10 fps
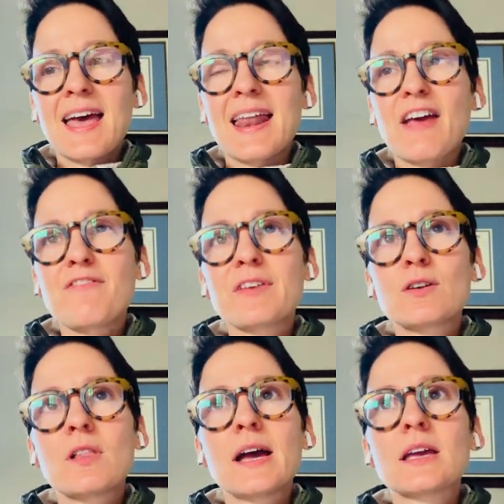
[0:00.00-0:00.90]
And I
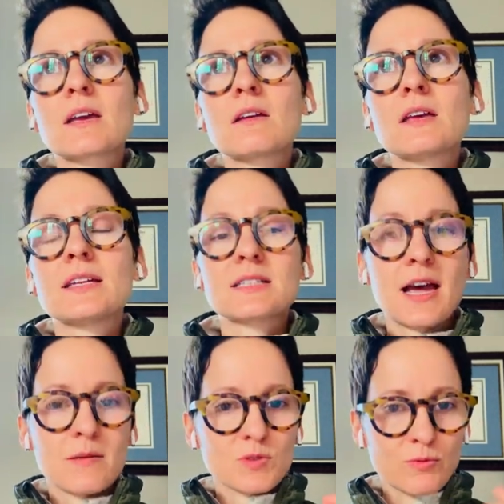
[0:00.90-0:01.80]
feel like in
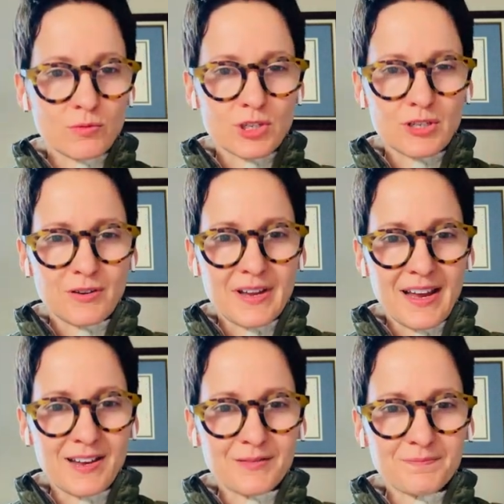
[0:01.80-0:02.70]
times when we're so
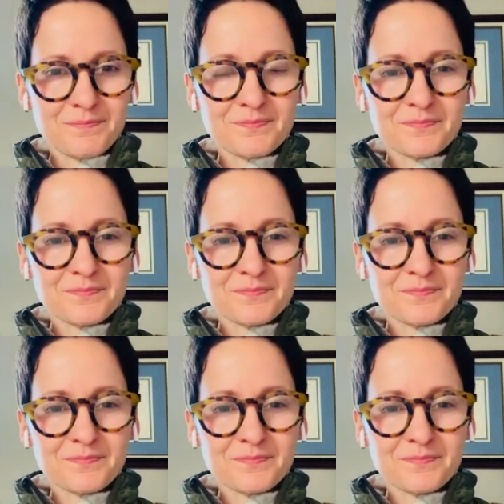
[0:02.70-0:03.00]
down,